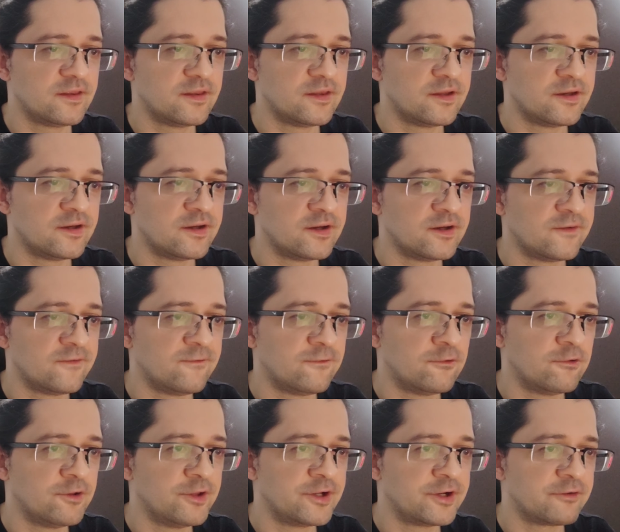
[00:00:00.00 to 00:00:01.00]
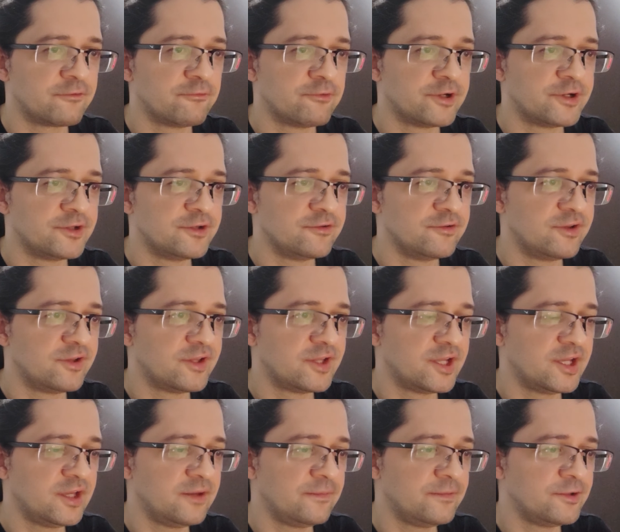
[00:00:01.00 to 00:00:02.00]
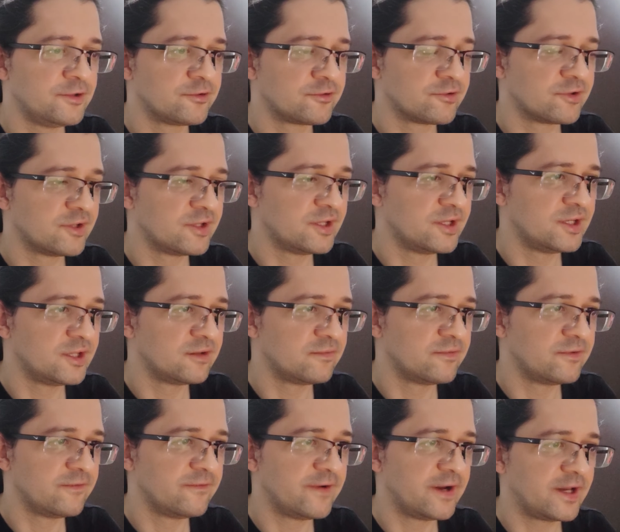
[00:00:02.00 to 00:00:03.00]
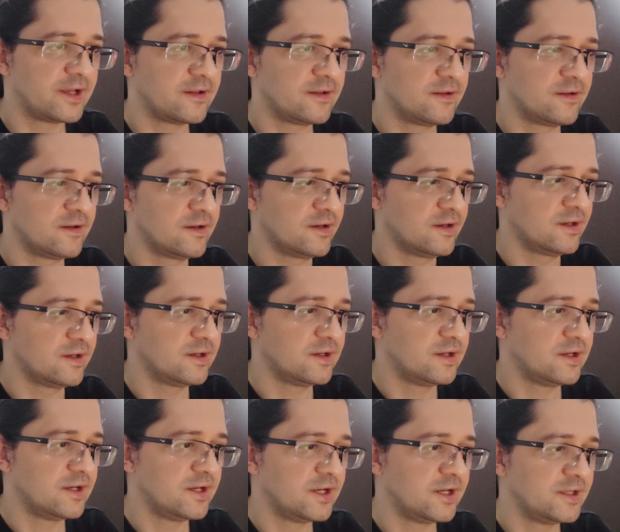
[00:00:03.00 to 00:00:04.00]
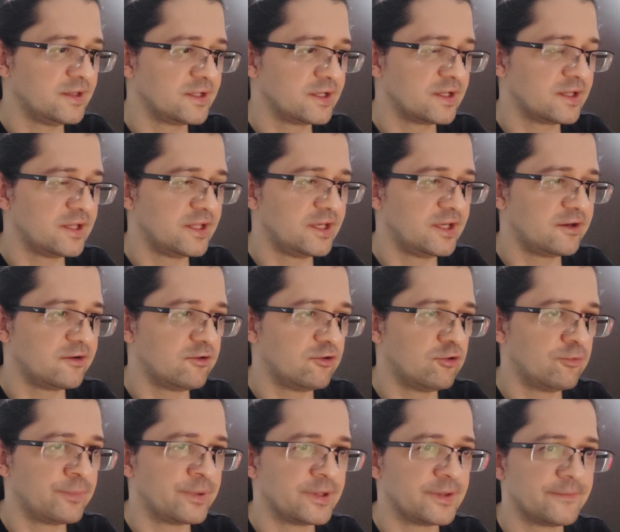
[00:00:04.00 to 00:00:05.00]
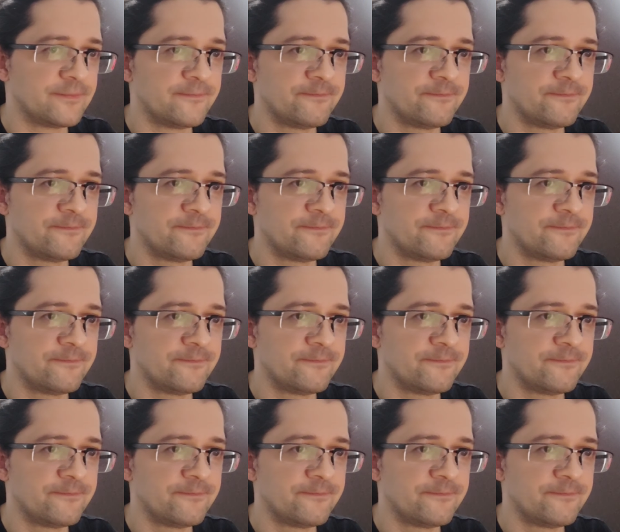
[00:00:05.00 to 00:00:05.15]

the folder where you save your CSV file and click Open.